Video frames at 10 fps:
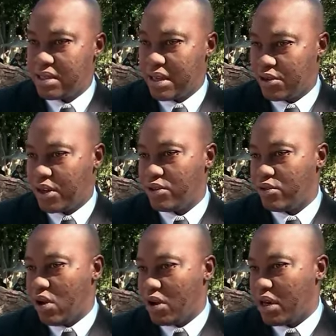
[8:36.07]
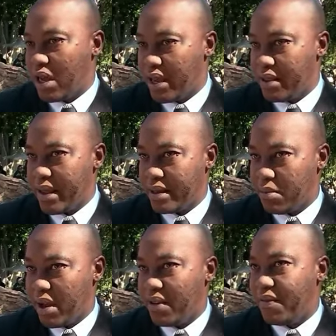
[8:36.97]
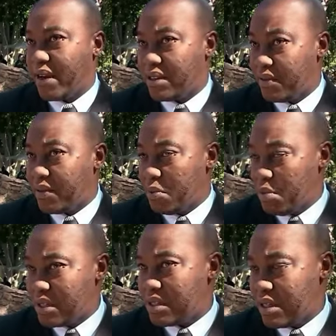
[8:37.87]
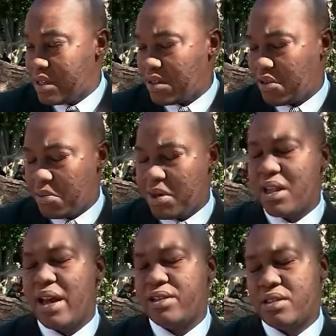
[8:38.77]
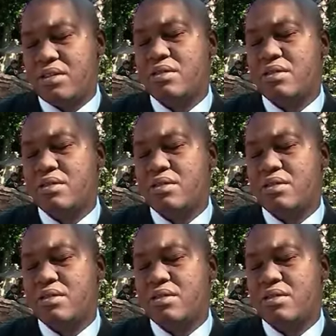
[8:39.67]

that you can do online that may effectively be seen as a criminal action.